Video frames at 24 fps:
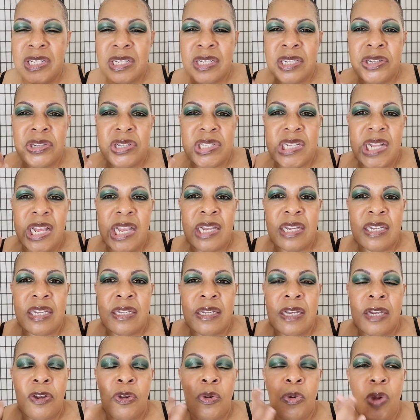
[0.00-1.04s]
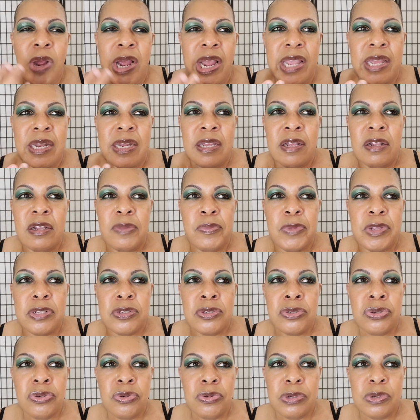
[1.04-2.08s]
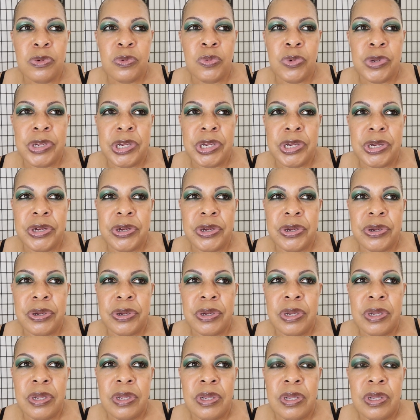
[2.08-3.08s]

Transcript: then there's like a, a quiet element to it where